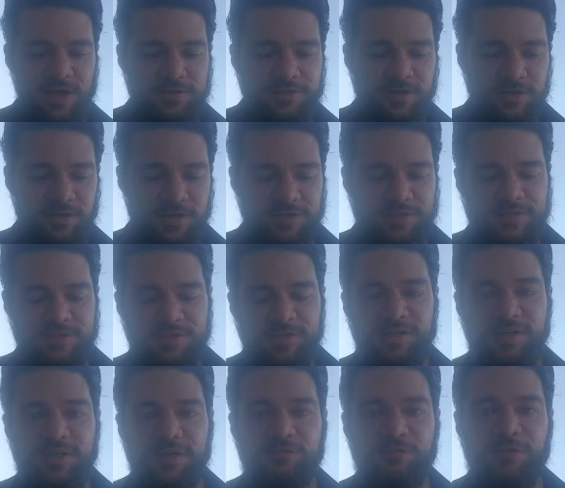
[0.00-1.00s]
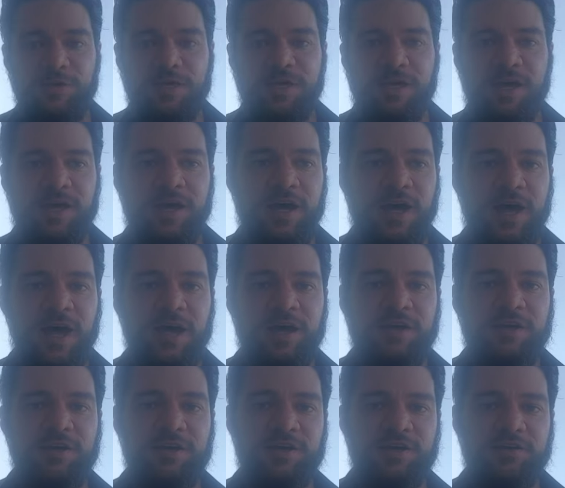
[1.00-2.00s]
So let's see if we can
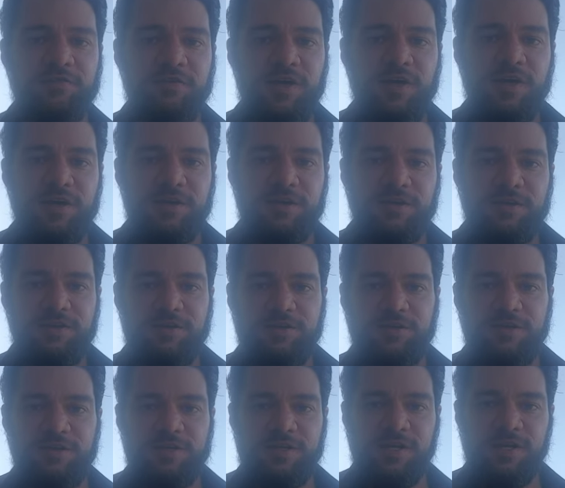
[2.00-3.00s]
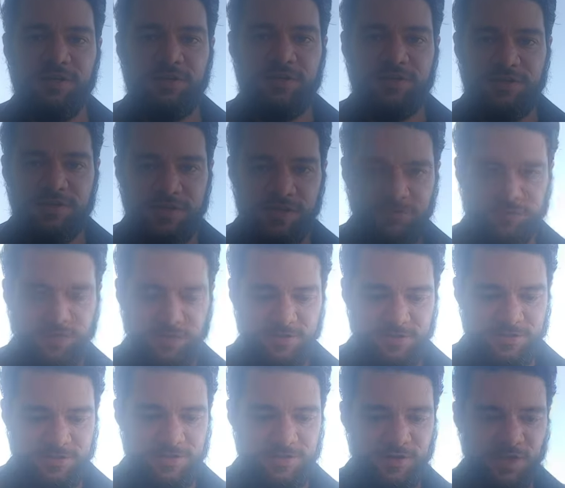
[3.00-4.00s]
kind of hear the
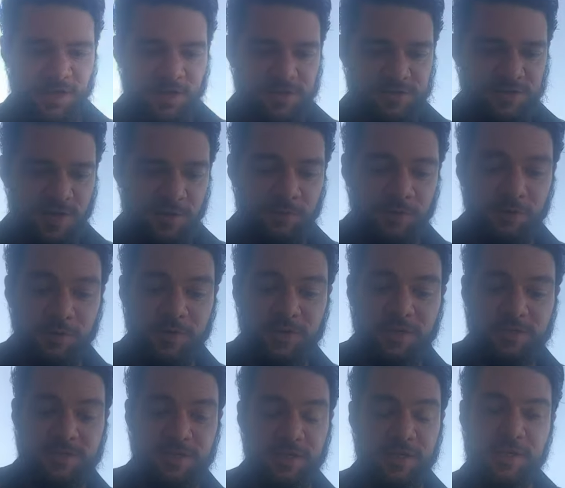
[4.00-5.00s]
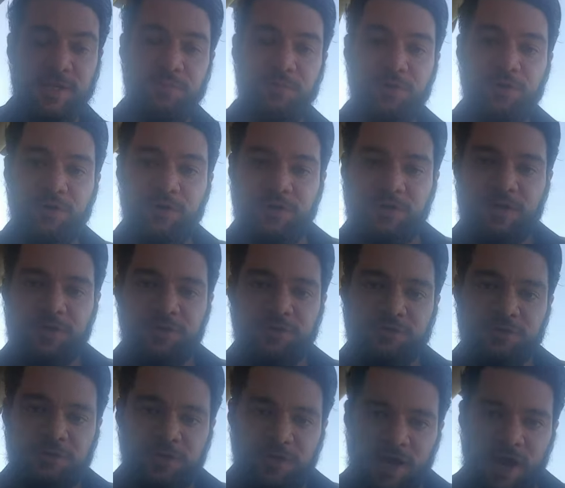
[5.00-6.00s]
difference, okay? So I'm gonna read this in Hebrew and then I'll do a